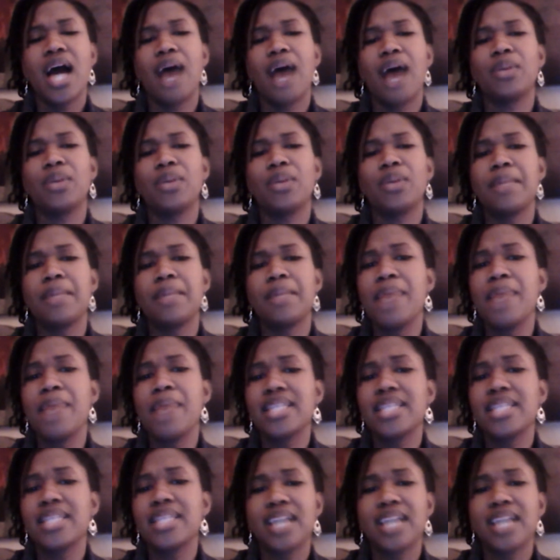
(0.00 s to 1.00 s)
what it
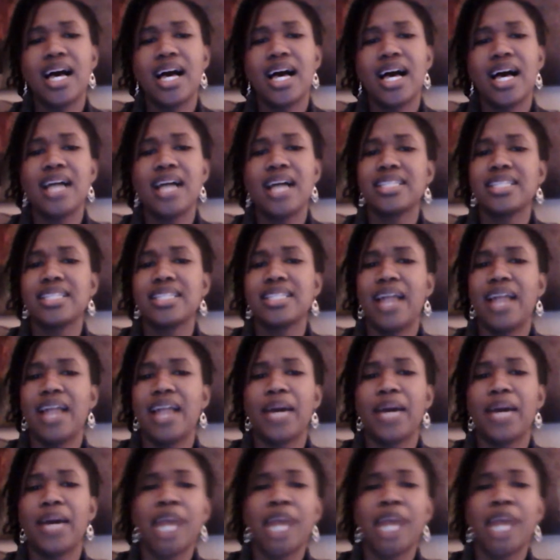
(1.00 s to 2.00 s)
meant to us and how
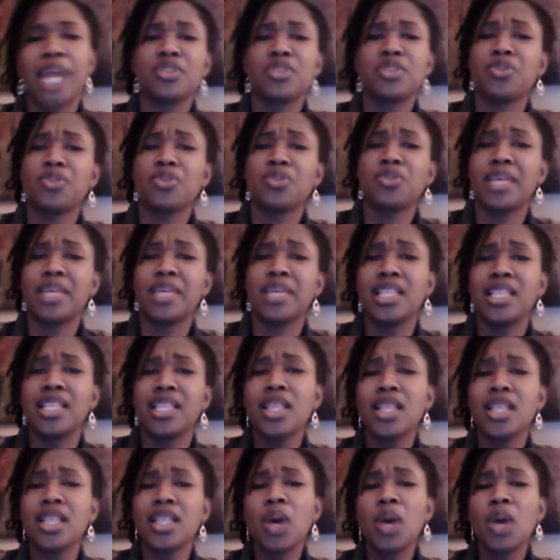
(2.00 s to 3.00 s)
it kept us from being
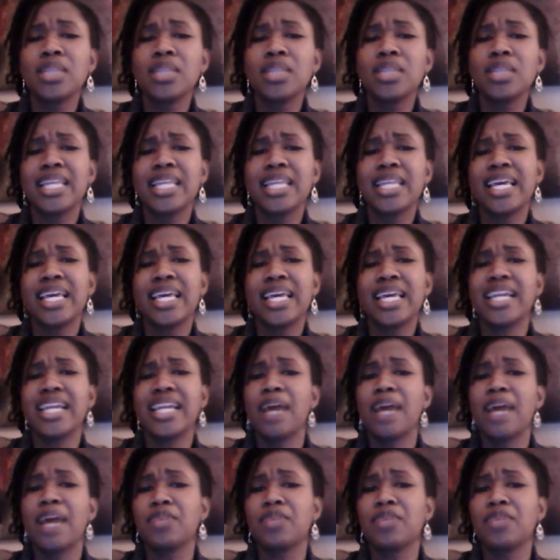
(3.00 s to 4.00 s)
lonely and
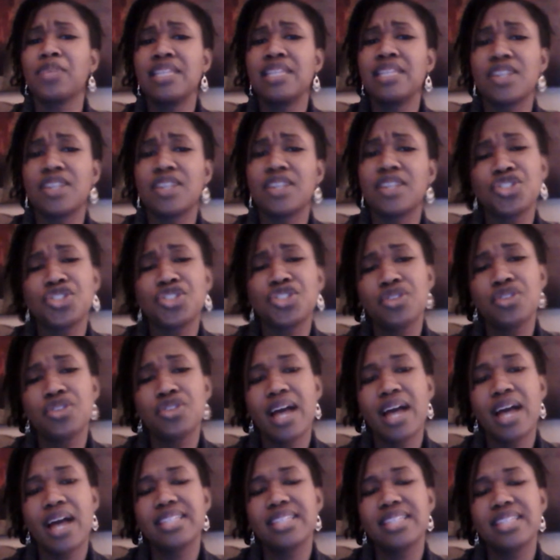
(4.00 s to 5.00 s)
helped relieve our
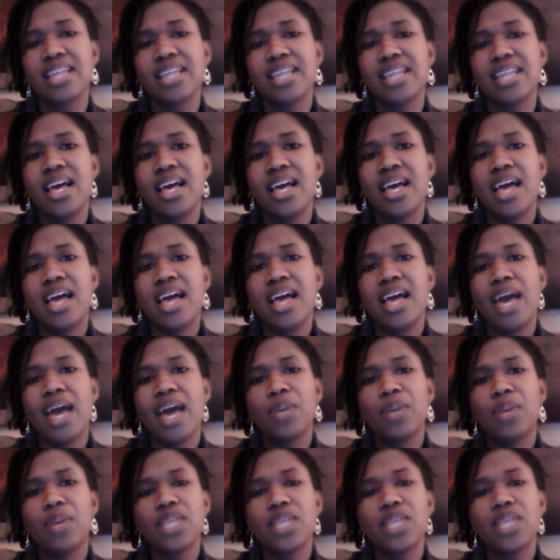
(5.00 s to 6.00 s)
stress. And
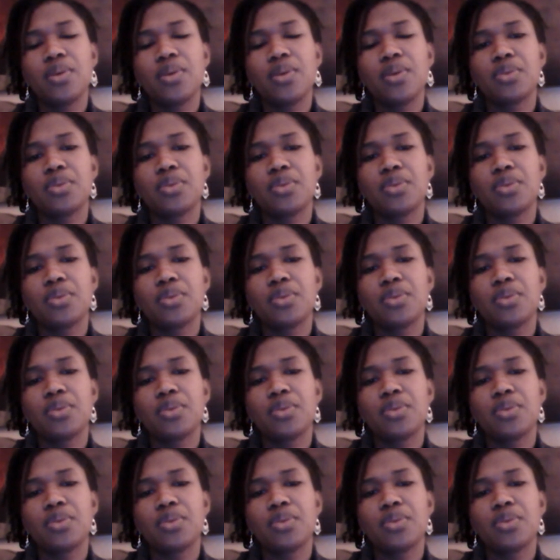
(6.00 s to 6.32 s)
one of the women